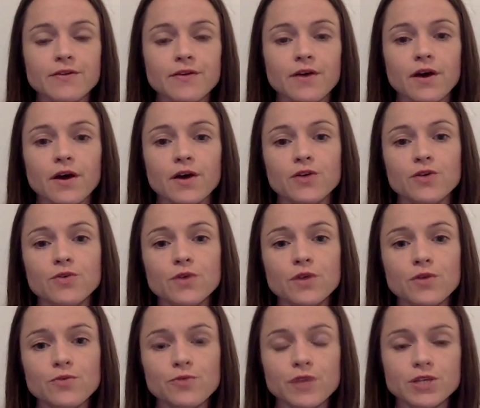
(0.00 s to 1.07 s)
You
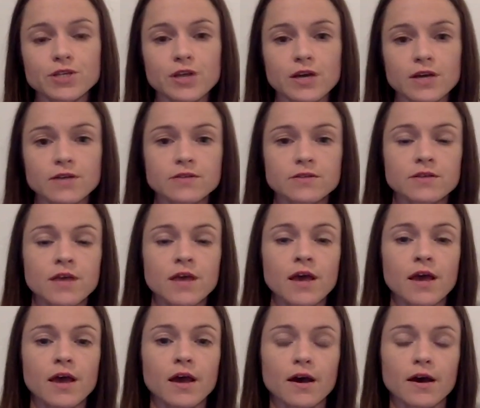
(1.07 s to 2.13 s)
can reach us
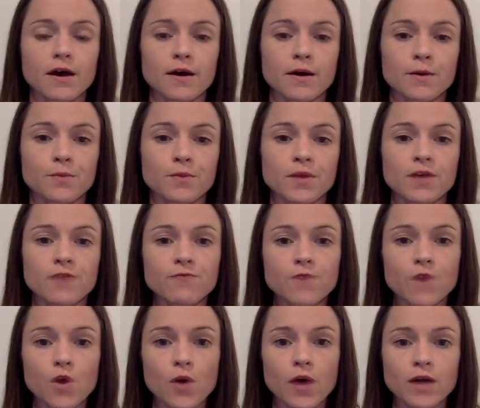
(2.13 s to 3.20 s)

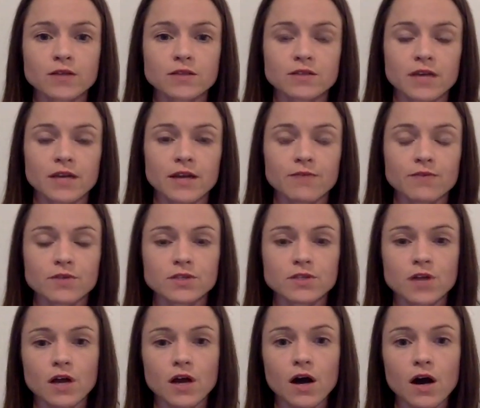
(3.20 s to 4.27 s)

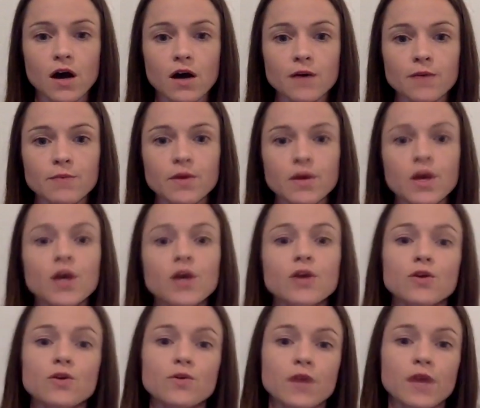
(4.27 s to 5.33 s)
info@designeverest.com.
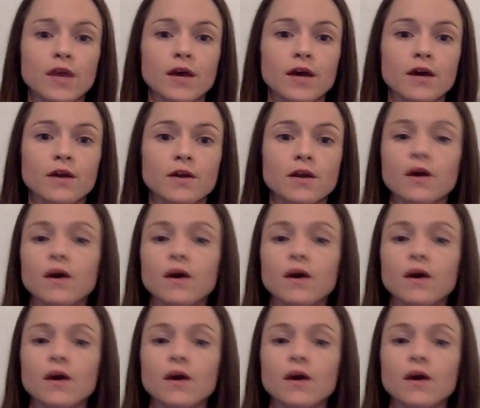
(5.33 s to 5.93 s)
You can